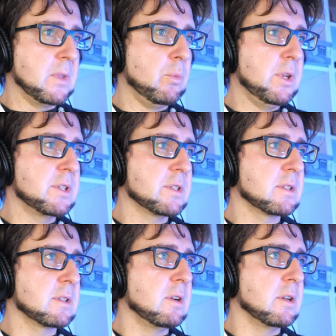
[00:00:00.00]
We're
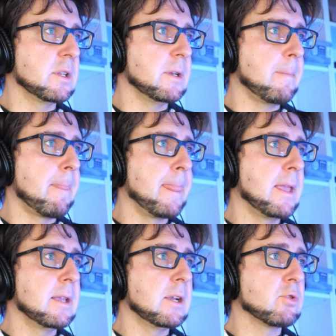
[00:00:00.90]
just gonna
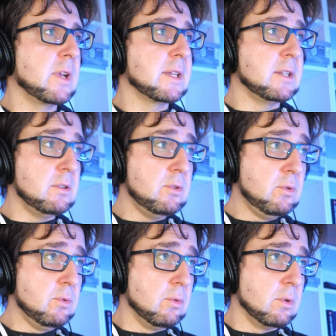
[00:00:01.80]
create a
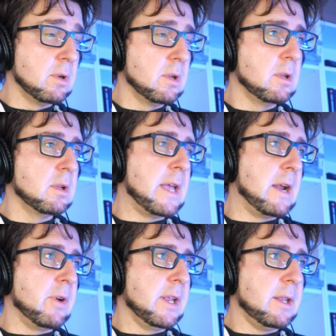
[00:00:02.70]
new
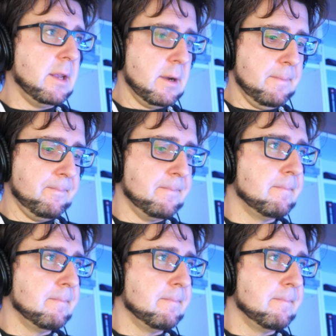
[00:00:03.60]
array here